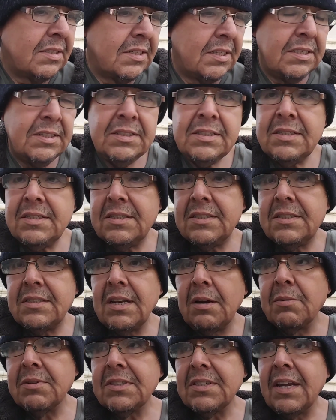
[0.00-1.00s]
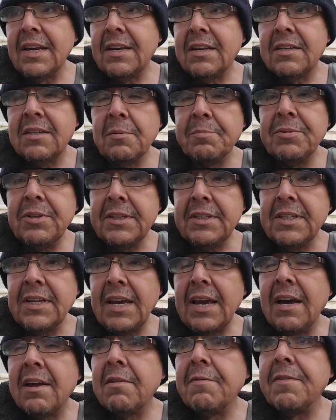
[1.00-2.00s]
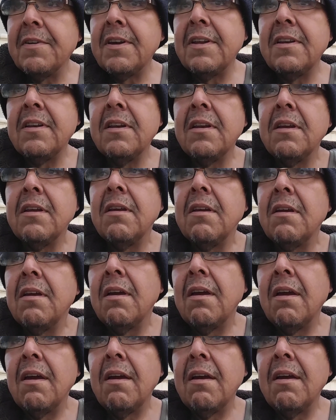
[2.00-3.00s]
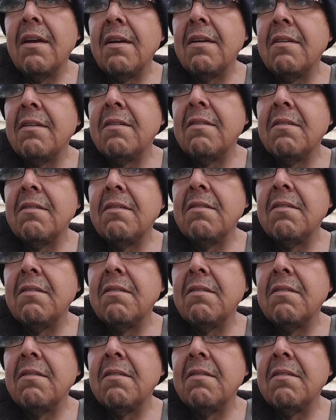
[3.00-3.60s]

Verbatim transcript: since I was like completely out of it and